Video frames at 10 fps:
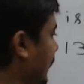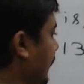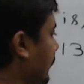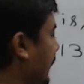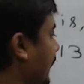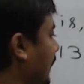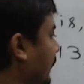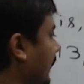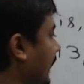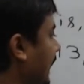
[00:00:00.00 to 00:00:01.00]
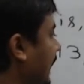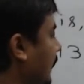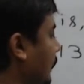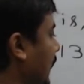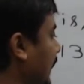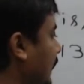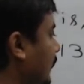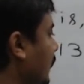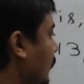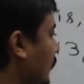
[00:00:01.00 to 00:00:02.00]
It becomes n
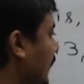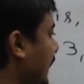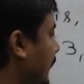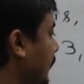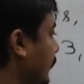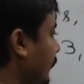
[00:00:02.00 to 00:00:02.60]
minus 1 into